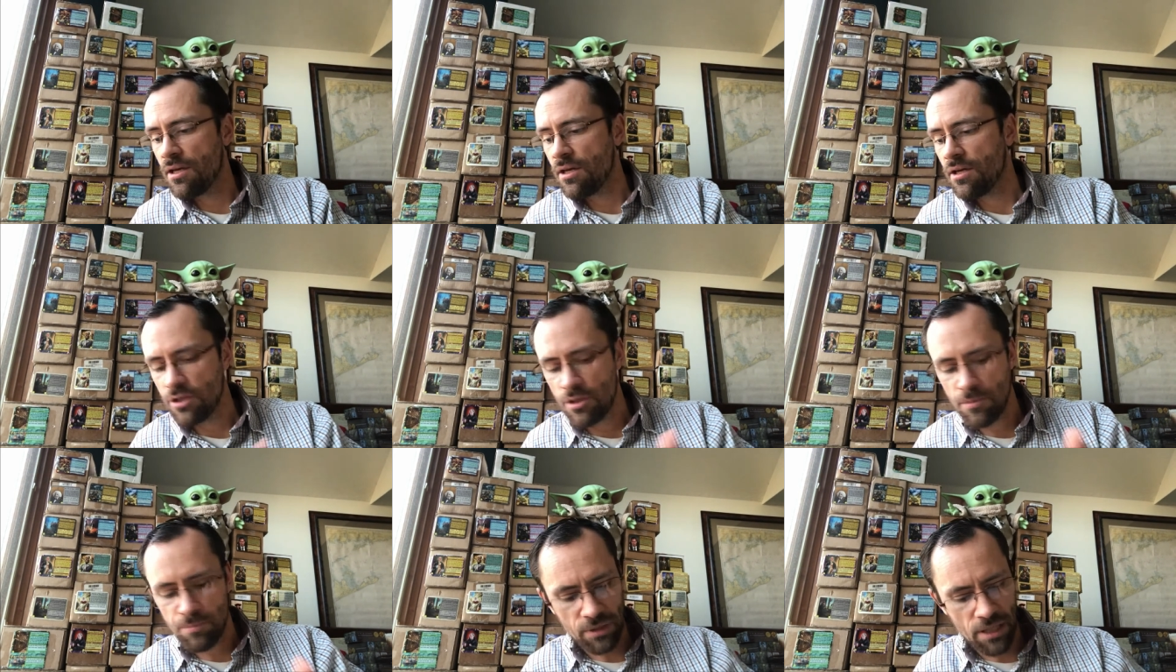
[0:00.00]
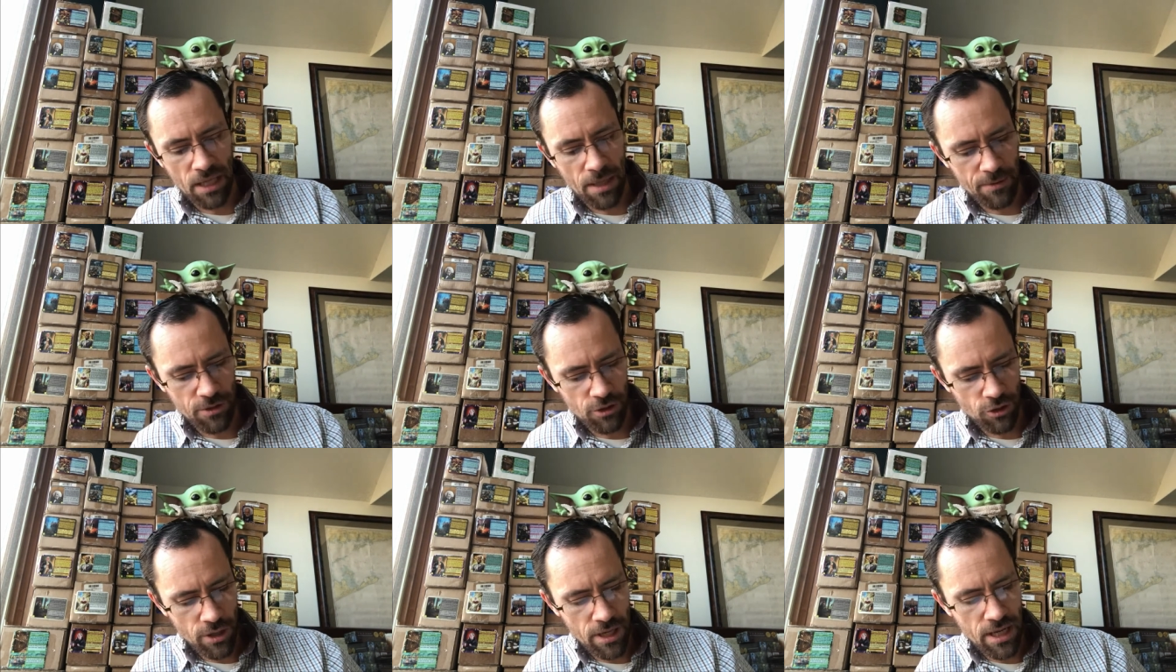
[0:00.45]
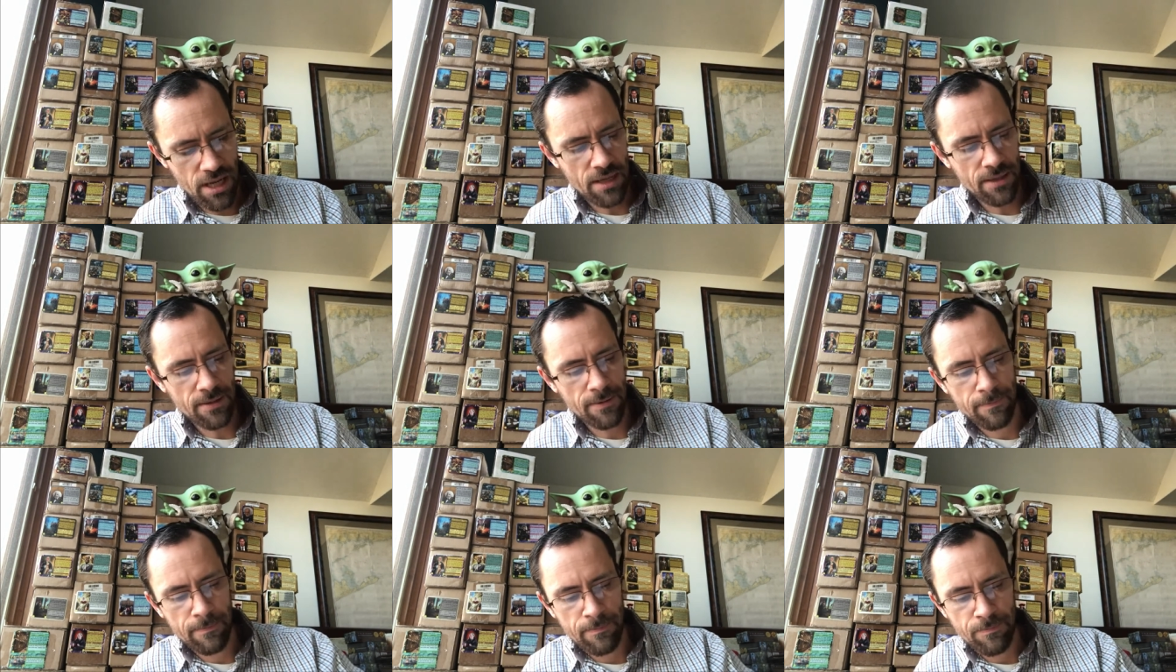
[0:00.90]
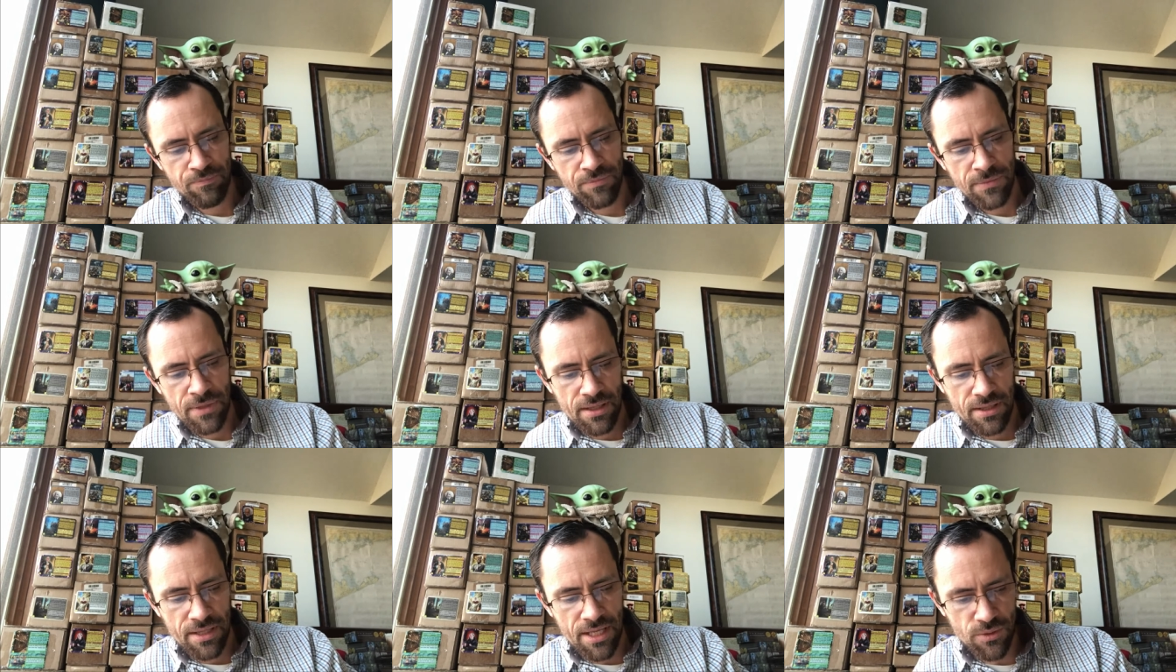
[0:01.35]
you play them in your hand.
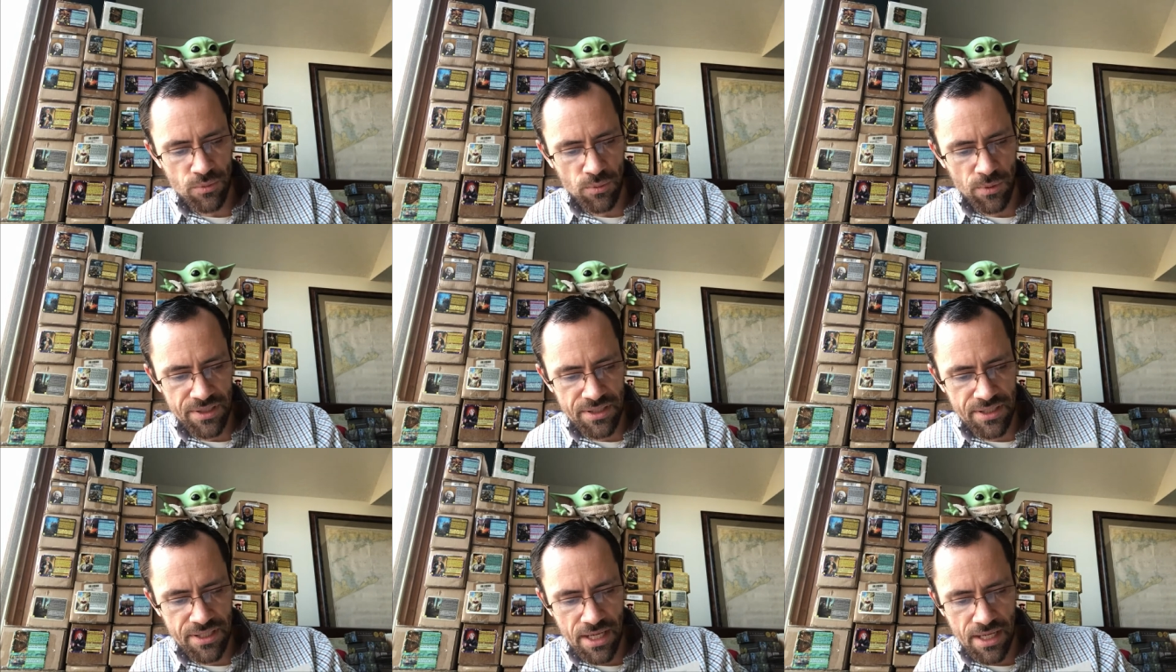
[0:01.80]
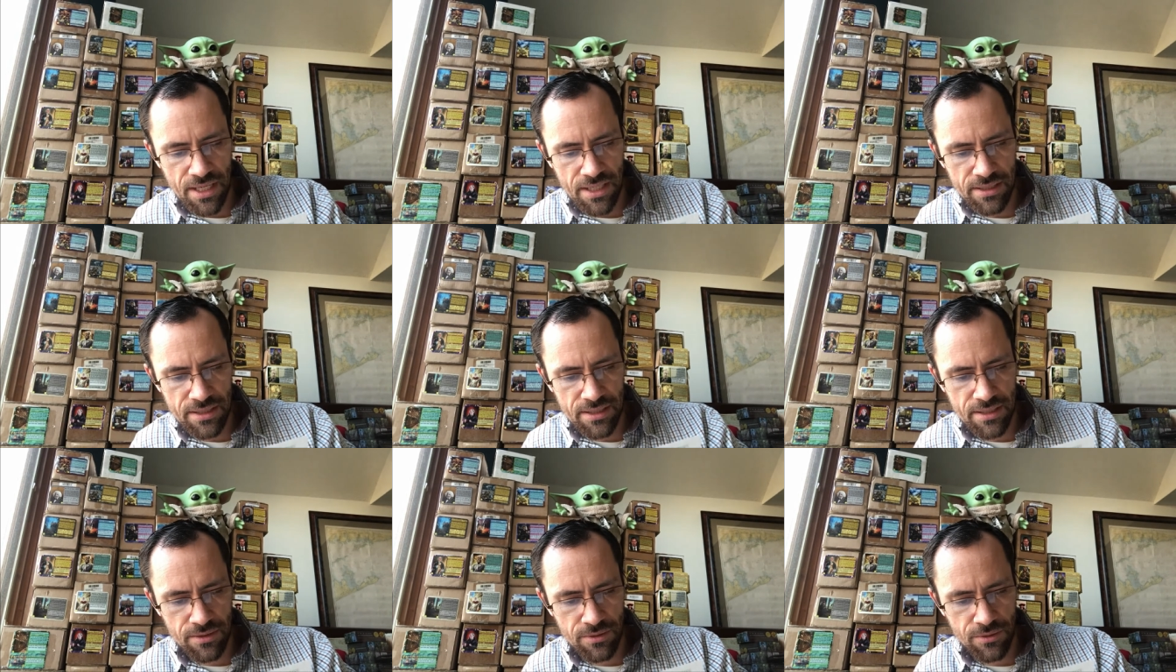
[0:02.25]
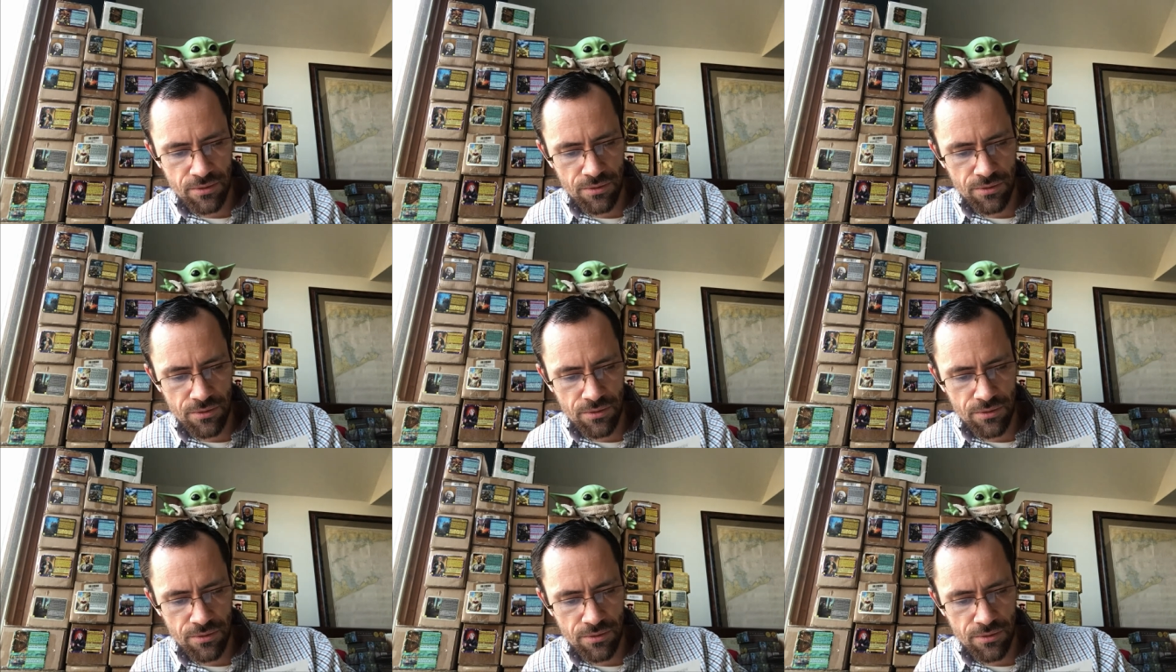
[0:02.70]
This one says,